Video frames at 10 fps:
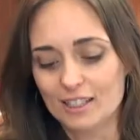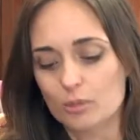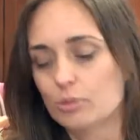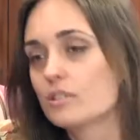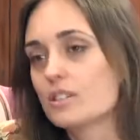
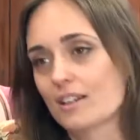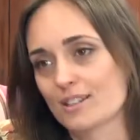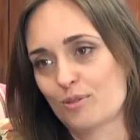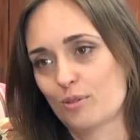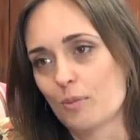abusing
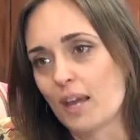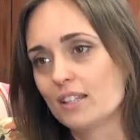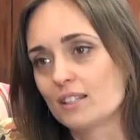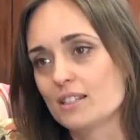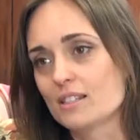us for
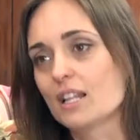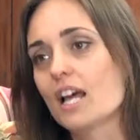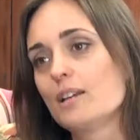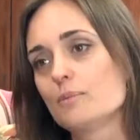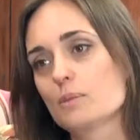making these
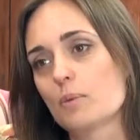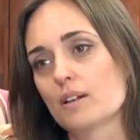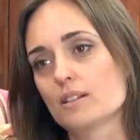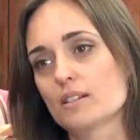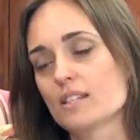claims,
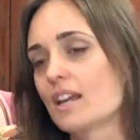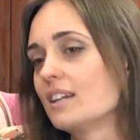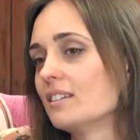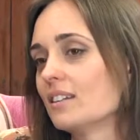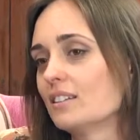but
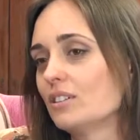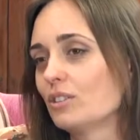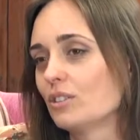saying that,